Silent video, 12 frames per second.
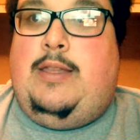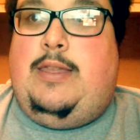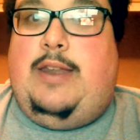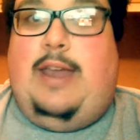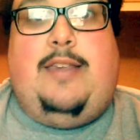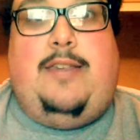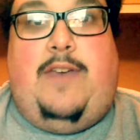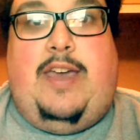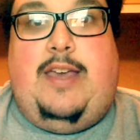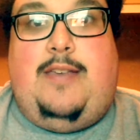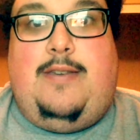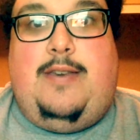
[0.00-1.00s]
the next
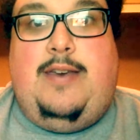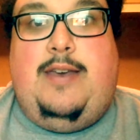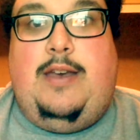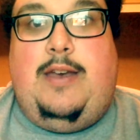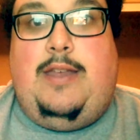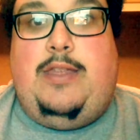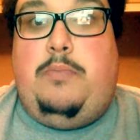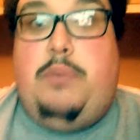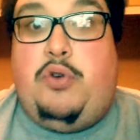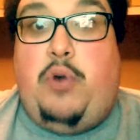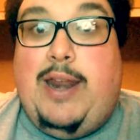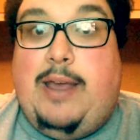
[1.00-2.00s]
phase in the
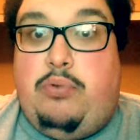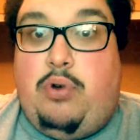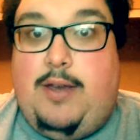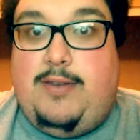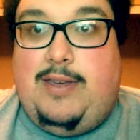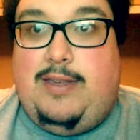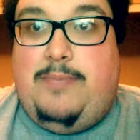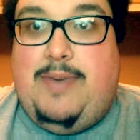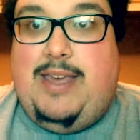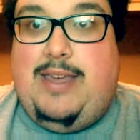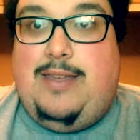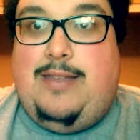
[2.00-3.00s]
book writing process
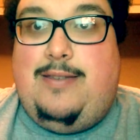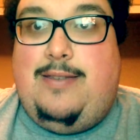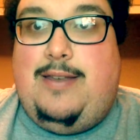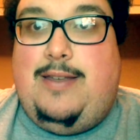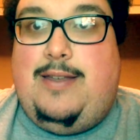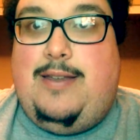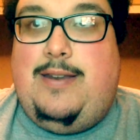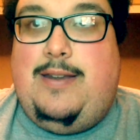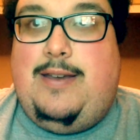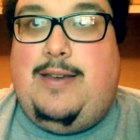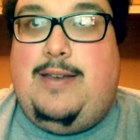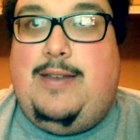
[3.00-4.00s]
begins, and
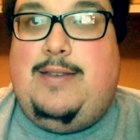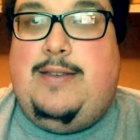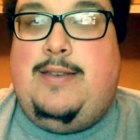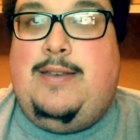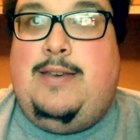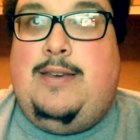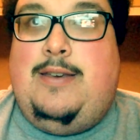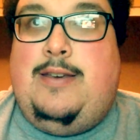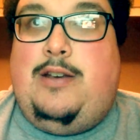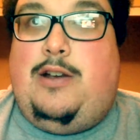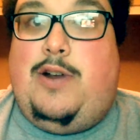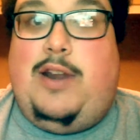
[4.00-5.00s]
uh,
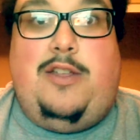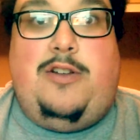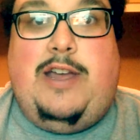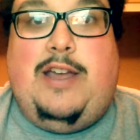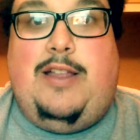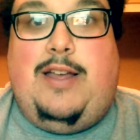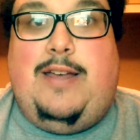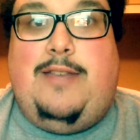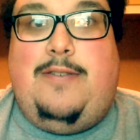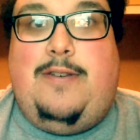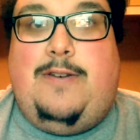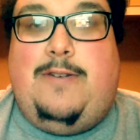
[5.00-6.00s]
already learning a lot,
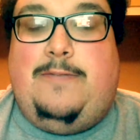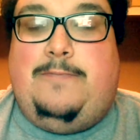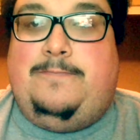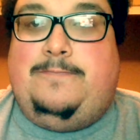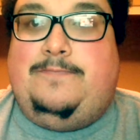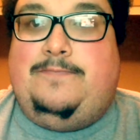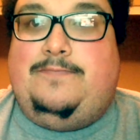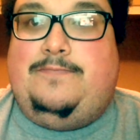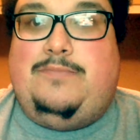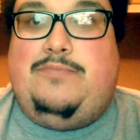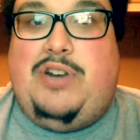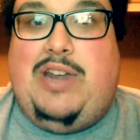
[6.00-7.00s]
so
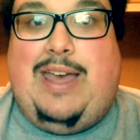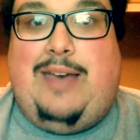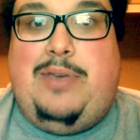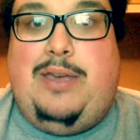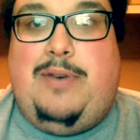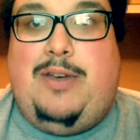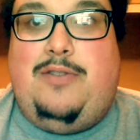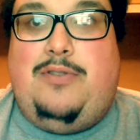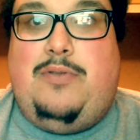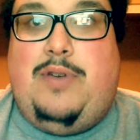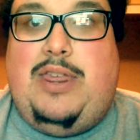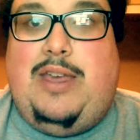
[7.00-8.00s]
pretty happy about
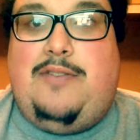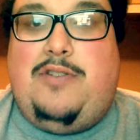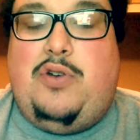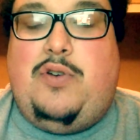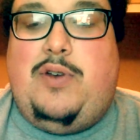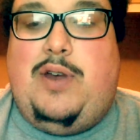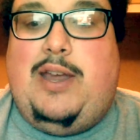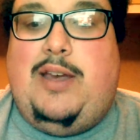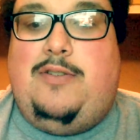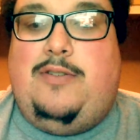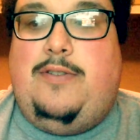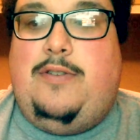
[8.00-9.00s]
the way things are going right
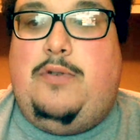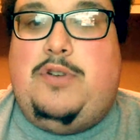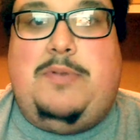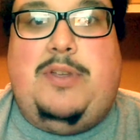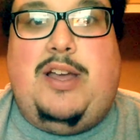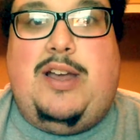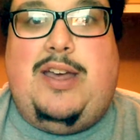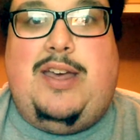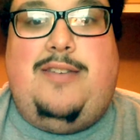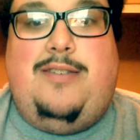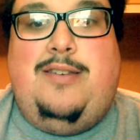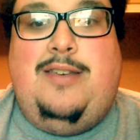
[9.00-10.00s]
now. So wish me luck,
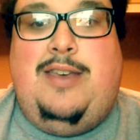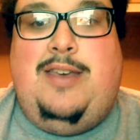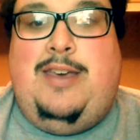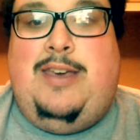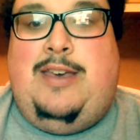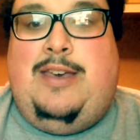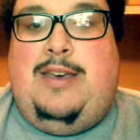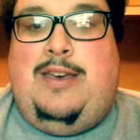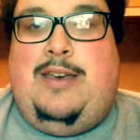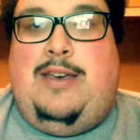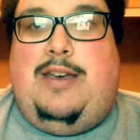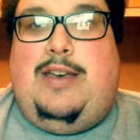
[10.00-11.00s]
guys.
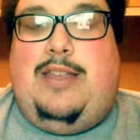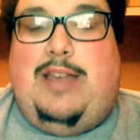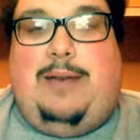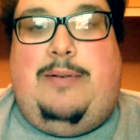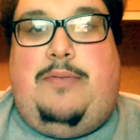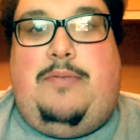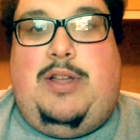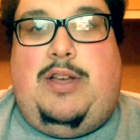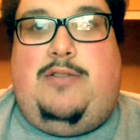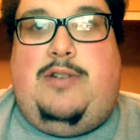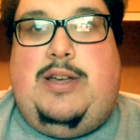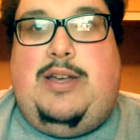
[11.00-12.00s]
In the comments
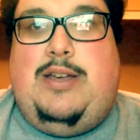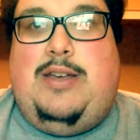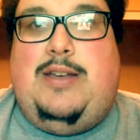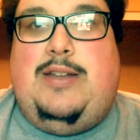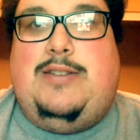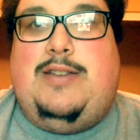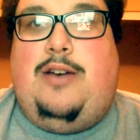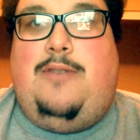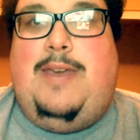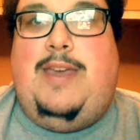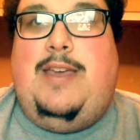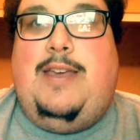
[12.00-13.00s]
below, tell
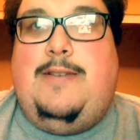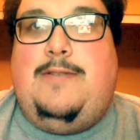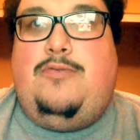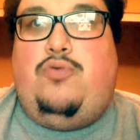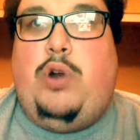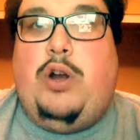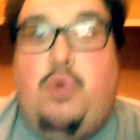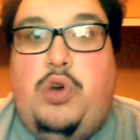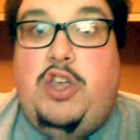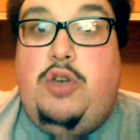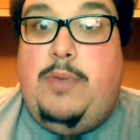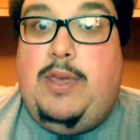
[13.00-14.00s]
me, where will
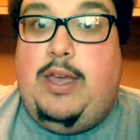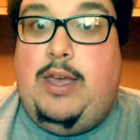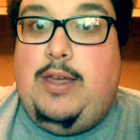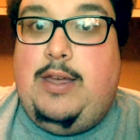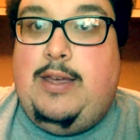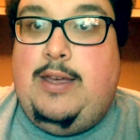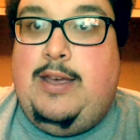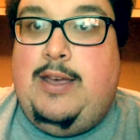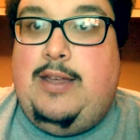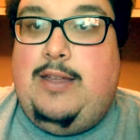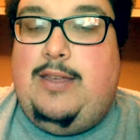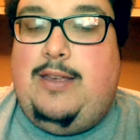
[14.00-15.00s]
you be
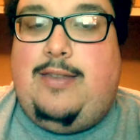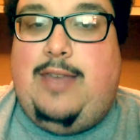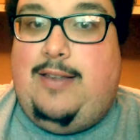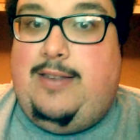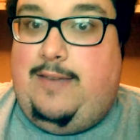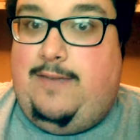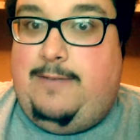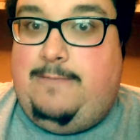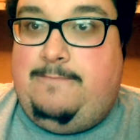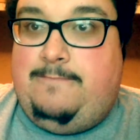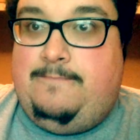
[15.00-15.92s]
this Thanksgiving?